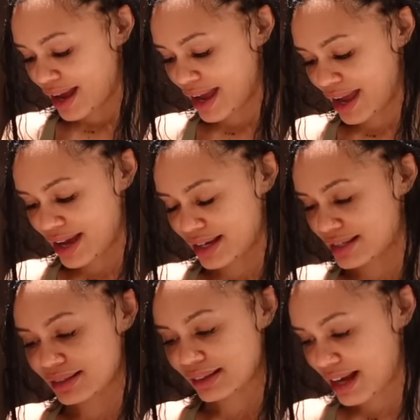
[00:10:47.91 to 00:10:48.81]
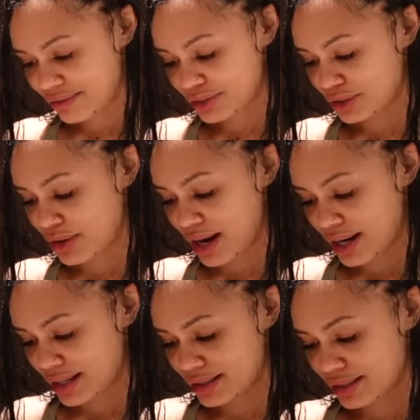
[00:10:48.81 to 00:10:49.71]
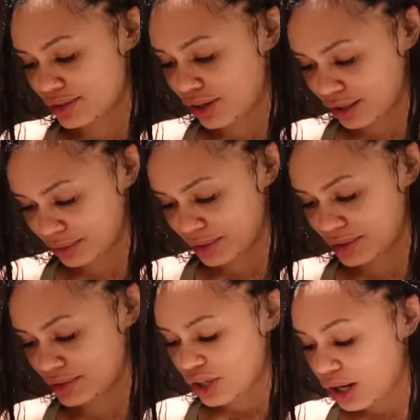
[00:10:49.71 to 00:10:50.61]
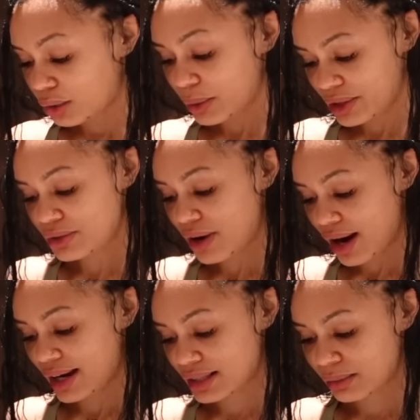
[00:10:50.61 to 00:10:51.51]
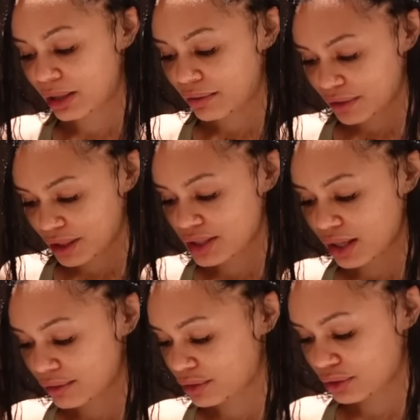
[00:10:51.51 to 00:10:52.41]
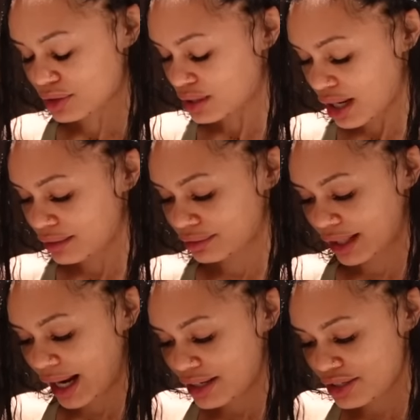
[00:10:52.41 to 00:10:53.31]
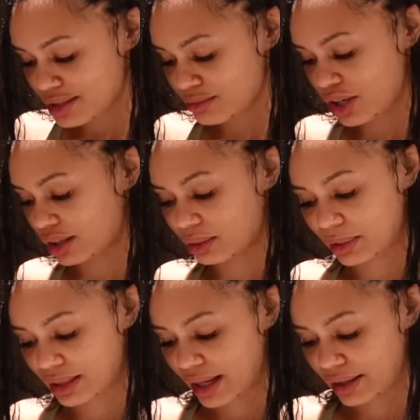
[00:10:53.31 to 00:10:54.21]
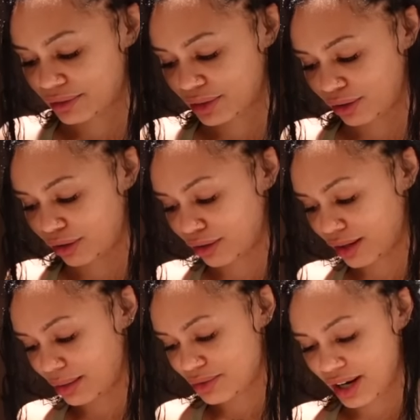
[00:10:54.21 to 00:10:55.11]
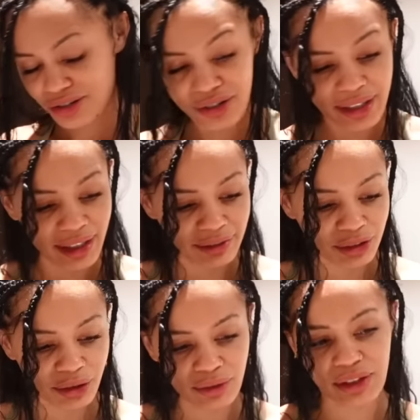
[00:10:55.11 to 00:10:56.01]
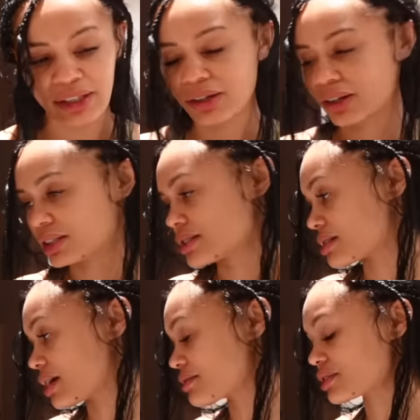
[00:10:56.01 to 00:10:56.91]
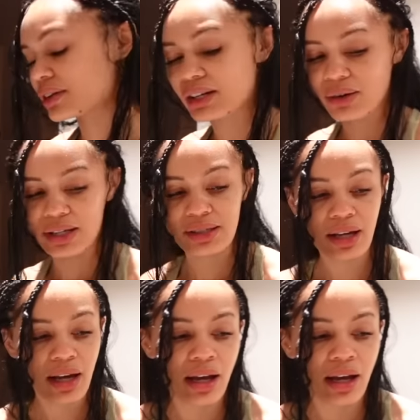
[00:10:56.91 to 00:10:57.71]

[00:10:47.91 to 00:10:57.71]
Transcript: and laugh with you guys and talk with you talk with you guys about philosophical stuff like i just am trying to live my life girl i'm not trying to have to overthink all this stuff so anyways